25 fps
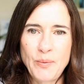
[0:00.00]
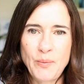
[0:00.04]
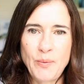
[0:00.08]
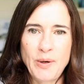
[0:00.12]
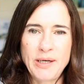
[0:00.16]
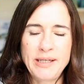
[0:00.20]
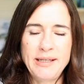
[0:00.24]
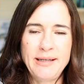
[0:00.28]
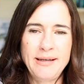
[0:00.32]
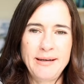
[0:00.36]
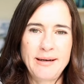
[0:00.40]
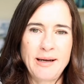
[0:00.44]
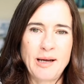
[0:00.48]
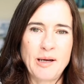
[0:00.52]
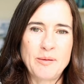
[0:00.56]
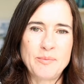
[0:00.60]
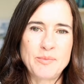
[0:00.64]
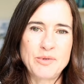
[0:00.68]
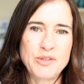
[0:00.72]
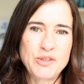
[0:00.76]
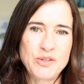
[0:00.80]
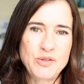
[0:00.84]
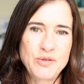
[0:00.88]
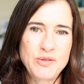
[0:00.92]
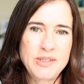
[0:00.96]
when it
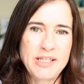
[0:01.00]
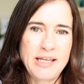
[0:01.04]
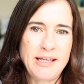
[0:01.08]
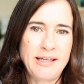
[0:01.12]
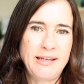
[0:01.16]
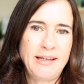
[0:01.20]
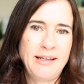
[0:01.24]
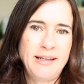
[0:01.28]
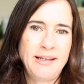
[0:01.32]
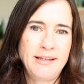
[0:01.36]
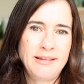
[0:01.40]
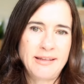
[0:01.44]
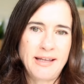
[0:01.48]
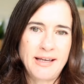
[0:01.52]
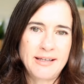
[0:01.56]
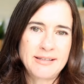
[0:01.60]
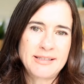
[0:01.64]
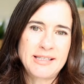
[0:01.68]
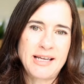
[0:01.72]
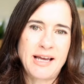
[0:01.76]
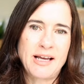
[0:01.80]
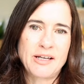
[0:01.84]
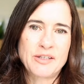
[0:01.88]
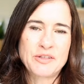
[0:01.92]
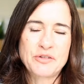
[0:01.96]
comes to taking
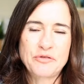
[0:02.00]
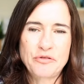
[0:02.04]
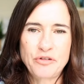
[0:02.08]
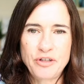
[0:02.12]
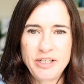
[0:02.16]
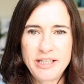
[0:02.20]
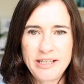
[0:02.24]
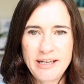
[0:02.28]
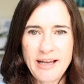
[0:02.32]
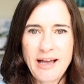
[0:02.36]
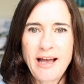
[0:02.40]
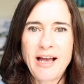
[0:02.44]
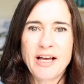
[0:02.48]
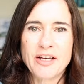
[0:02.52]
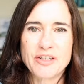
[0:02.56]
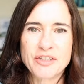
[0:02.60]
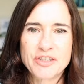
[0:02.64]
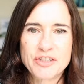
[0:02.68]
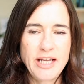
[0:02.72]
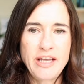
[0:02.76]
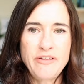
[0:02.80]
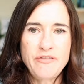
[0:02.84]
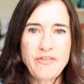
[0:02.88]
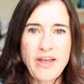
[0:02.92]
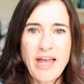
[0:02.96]
that tax free
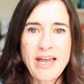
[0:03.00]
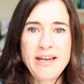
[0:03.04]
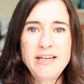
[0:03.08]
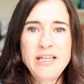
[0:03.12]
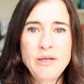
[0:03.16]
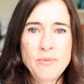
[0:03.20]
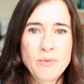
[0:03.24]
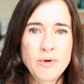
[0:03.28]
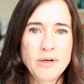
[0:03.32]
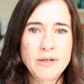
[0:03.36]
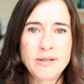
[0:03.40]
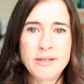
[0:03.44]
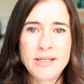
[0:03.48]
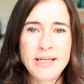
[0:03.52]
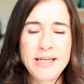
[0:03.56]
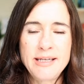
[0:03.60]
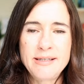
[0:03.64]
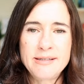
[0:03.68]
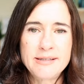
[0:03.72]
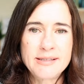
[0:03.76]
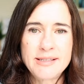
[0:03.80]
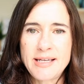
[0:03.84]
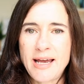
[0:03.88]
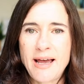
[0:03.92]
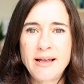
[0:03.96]
cash. If anyone
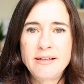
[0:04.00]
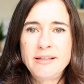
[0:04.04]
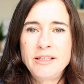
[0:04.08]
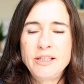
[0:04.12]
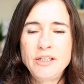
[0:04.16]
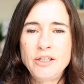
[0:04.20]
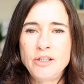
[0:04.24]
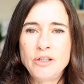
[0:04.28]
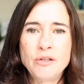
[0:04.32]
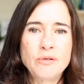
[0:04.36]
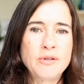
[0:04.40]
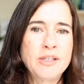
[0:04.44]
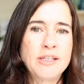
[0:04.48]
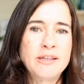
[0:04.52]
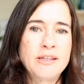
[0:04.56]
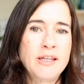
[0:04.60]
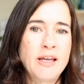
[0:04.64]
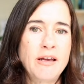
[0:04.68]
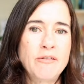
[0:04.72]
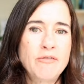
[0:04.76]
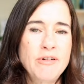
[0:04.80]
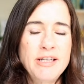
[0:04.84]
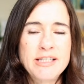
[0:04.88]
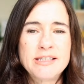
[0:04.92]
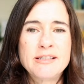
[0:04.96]
is telling you that
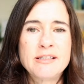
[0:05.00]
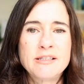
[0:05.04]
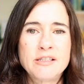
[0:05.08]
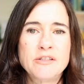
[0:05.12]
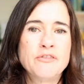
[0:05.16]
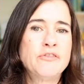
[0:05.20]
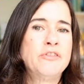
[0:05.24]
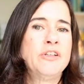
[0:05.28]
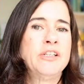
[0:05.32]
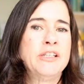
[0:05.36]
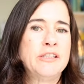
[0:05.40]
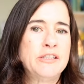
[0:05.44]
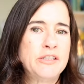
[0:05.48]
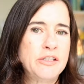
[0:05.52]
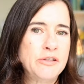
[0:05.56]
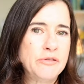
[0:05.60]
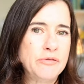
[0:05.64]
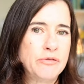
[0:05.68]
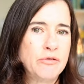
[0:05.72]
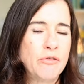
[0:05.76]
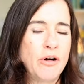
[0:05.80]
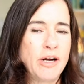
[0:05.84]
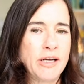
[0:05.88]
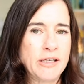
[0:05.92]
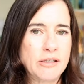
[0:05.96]
there is a
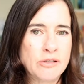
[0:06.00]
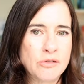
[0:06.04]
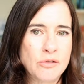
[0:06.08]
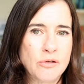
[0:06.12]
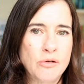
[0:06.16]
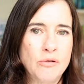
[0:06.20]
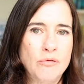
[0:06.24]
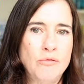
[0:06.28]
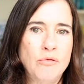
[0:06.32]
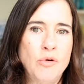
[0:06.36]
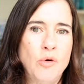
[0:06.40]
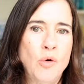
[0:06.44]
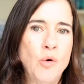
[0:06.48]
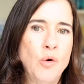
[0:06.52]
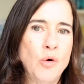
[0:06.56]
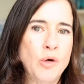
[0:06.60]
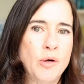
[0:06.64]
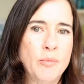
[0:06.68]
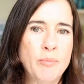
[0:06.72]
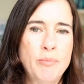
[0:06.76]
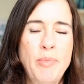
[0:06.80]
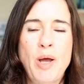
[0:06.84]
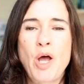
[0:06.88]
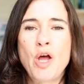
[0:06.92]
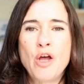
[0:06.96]
definitive right or
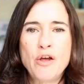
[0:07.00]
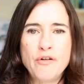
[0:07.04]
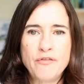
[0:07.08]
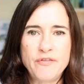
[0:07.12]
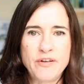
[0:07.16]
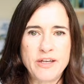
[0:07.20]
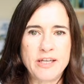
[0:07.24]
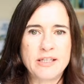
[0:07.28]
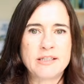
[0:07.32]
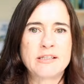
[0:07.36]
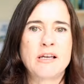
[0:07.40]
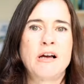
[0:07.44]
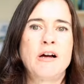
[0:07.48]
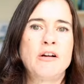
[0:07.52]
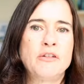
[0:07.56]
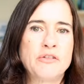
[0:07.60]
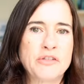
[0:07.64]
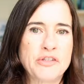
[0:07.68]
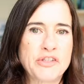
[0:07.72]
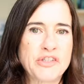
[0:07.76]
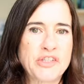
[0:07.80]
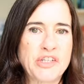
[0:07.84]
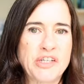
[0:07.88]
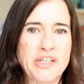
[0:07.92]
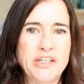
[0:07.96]
wrong, perfect
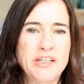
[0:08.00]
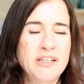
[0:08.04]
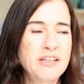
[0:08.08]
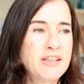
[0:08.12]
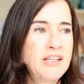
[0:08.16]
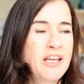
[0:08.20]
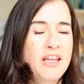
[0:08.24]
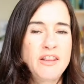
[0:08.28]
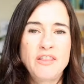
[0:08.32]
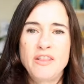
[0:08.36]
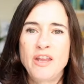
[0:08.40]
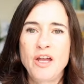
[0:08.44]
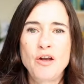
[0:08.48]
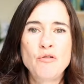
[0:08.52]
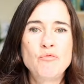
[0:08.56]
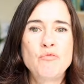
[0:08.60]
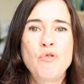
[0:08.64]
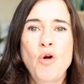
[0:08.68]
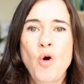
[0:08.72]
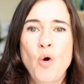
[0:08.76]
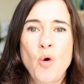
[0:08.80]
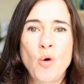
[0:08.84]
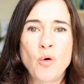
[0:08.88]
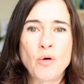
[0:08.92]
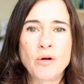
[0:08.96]
answer, then they're
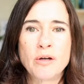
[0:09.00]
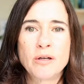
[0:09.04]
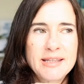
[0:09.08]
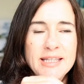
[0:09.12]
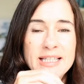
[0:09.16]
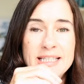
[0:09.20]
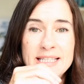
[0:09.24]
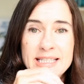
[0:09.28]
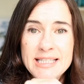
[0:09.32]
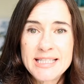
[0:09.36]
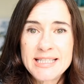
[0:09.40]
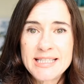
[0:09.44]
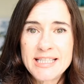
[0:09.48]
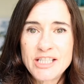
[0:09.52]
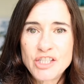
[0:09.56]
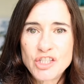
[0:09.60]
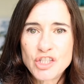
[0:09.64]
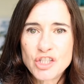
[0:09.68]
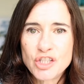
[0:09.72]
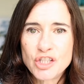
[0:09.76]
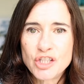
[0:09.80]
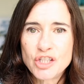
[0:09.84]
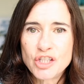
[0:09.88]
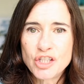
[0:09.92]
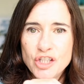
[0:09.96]
wrong. The
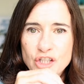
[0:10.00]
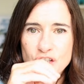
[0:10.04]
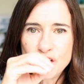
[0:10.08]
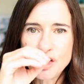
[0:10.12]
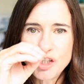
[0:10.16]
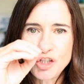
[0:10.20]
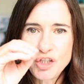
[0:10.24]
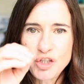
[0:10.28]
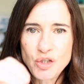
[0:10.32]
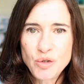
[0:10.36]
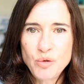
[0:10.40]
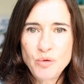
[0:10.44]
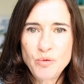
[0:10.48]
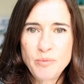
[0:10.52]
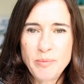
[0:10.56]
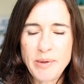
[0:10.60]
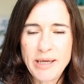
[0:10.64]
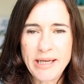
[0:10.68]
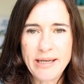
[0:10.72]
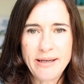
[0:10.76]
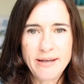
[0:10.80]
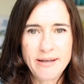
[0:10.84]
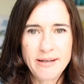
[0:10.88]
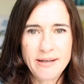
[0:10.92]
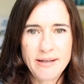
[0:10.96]
decision that you
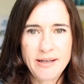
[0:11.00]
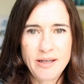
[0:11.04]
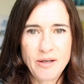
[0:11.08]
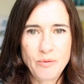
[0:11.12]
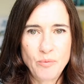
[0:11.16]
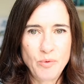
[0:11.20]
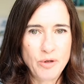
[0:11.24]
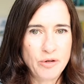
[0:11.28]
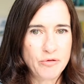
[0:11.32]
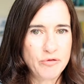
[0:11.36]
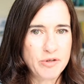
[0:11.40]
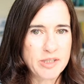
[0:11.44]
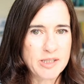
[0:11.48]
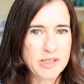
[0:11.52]
make with